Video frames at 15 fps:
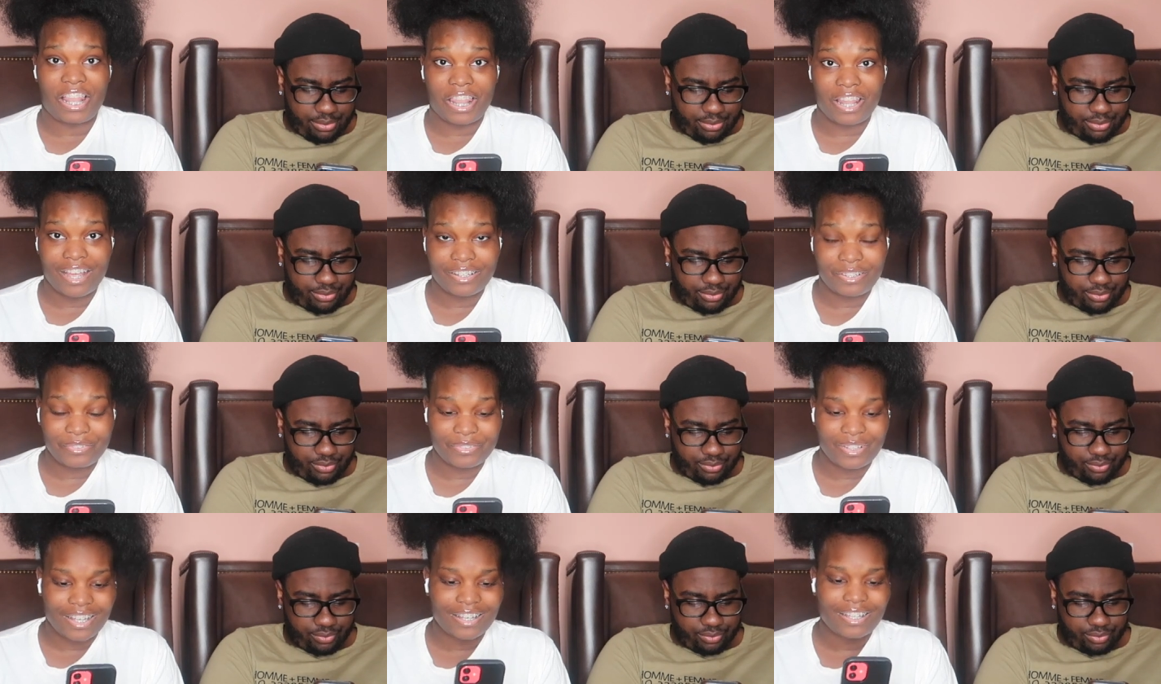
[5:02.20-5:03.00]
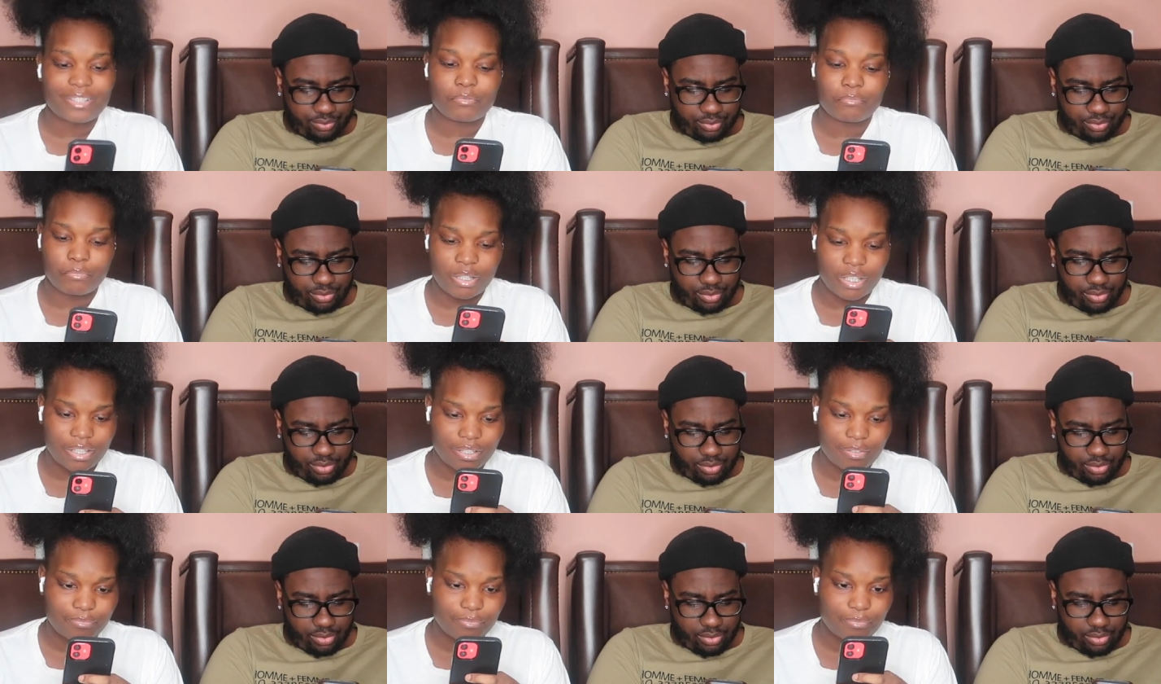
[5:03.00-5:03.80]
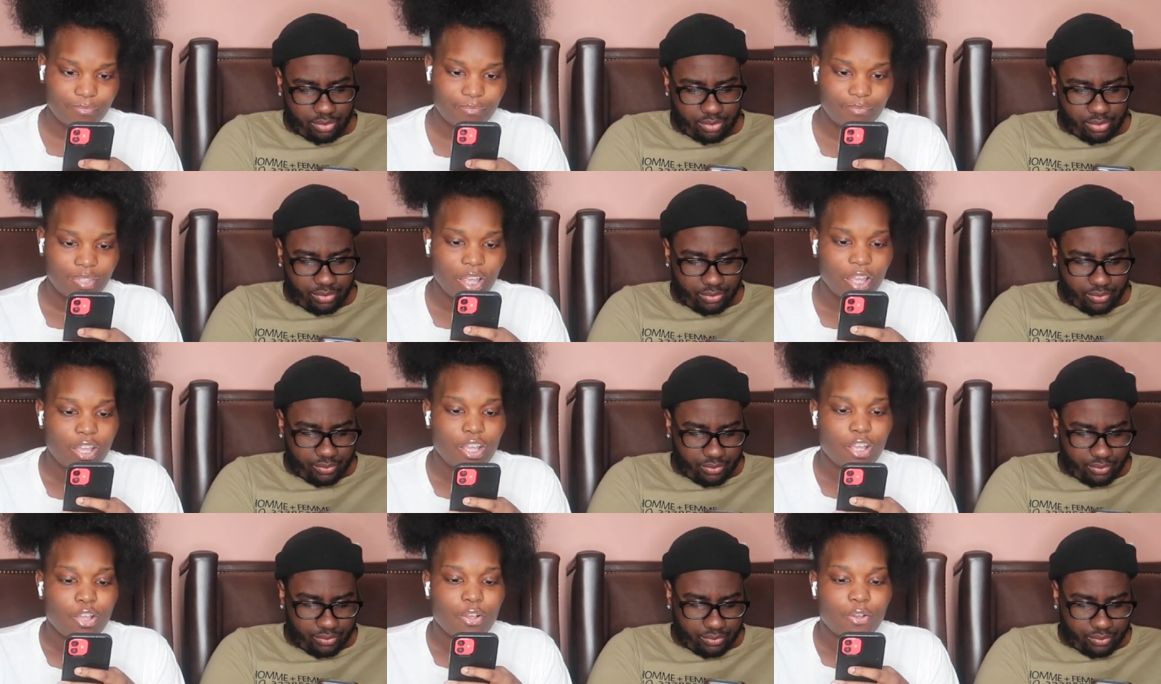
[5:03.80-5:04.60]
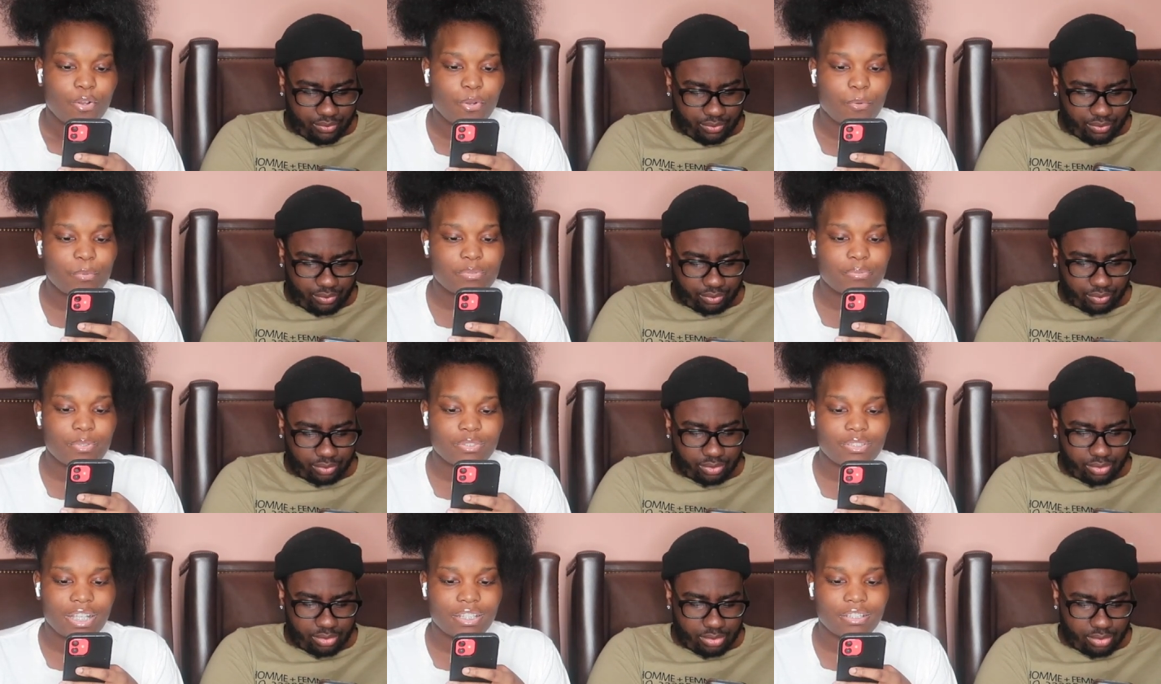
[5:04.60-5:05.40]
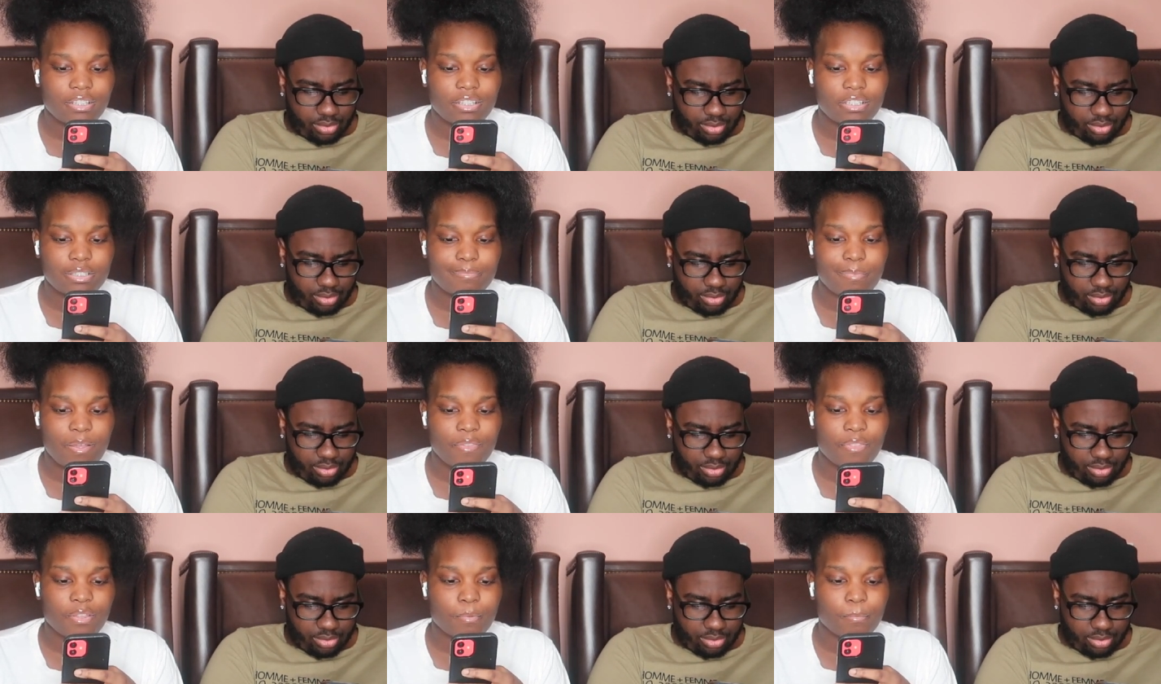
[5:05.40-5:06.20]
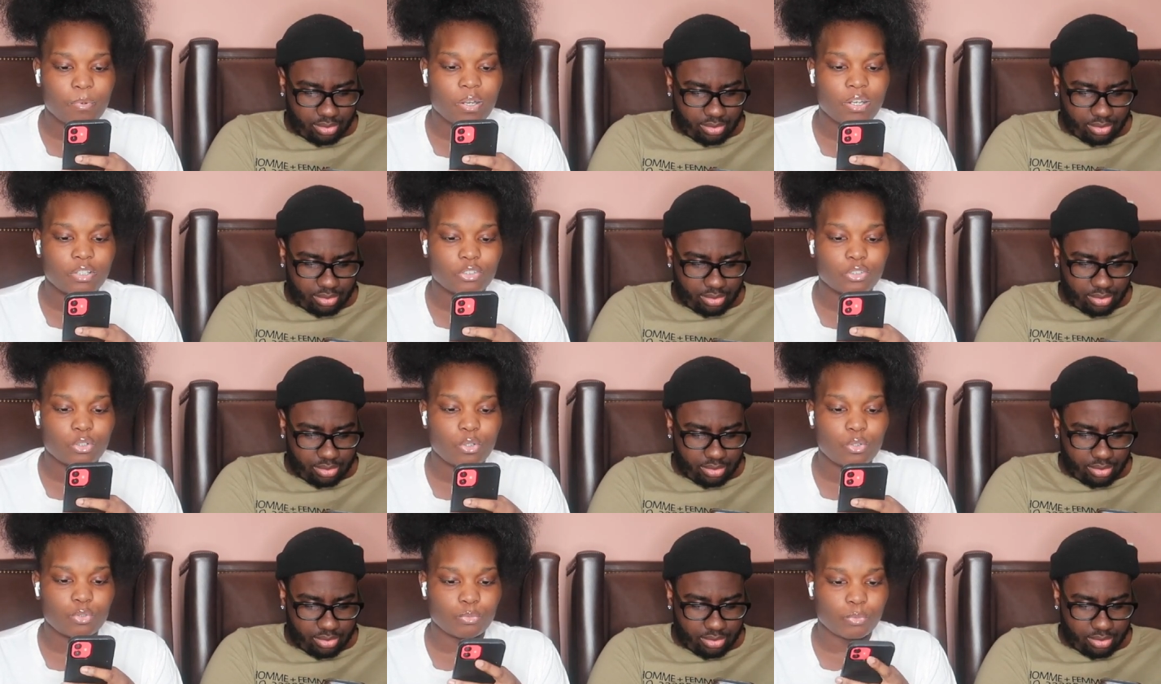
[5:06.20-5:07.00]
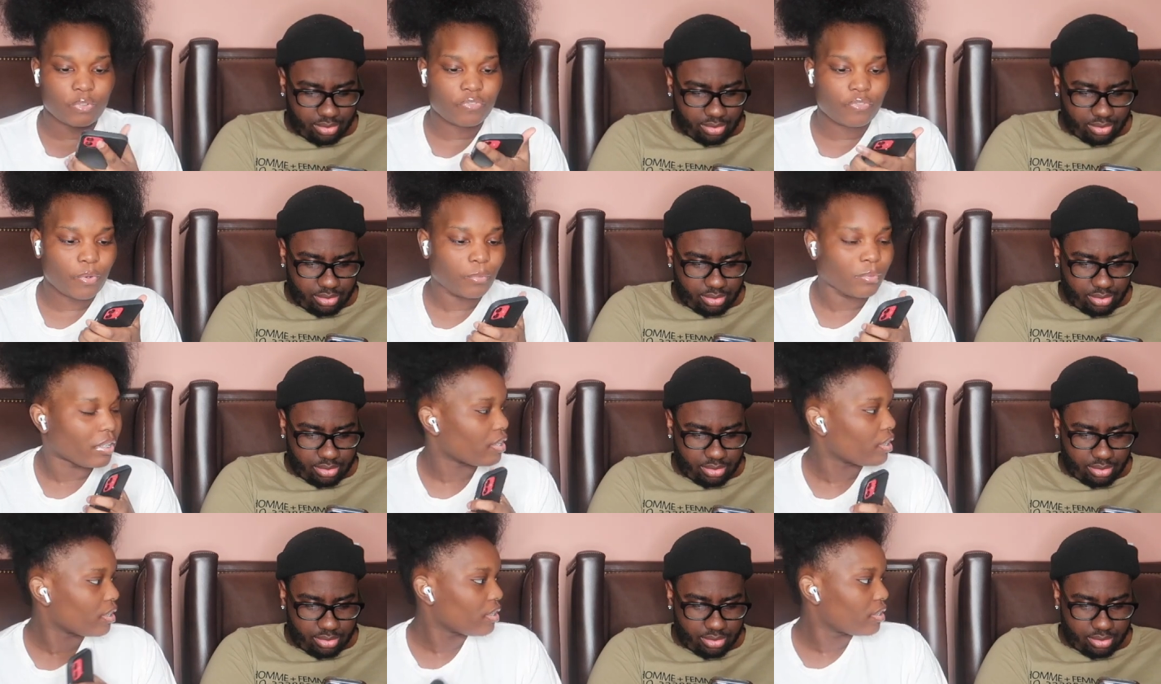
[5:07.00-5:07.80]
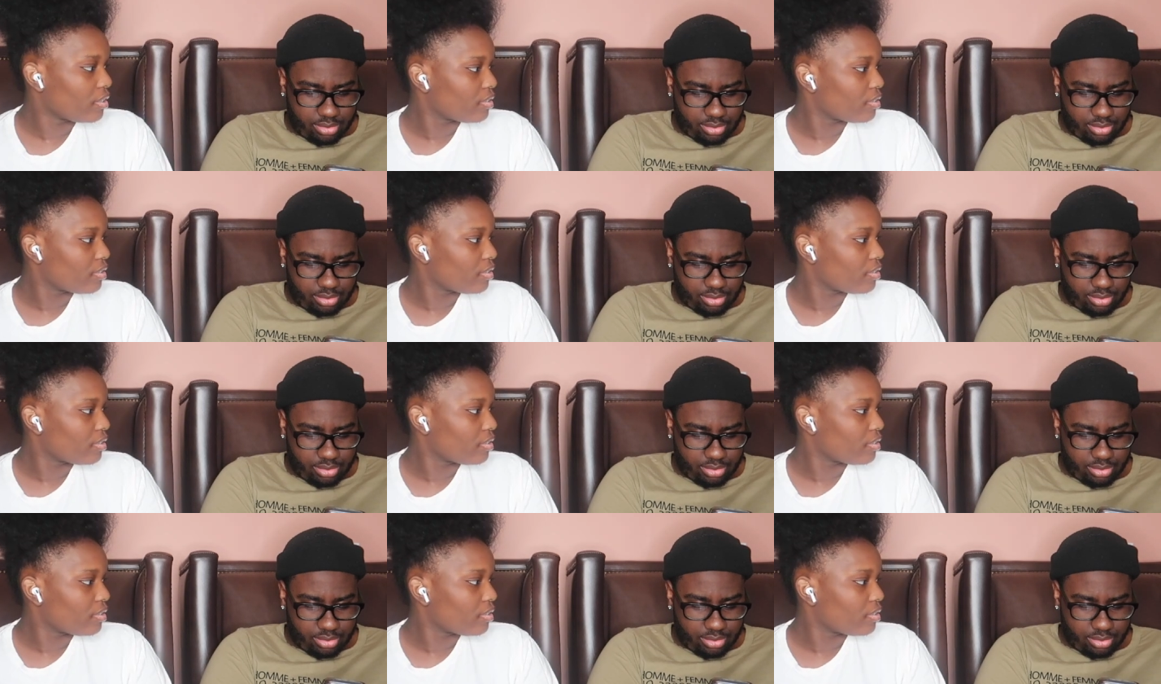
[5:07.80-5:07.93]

Speaker 1: and lie to you guys, but who's most likely to smell their partner's clothes when folding it?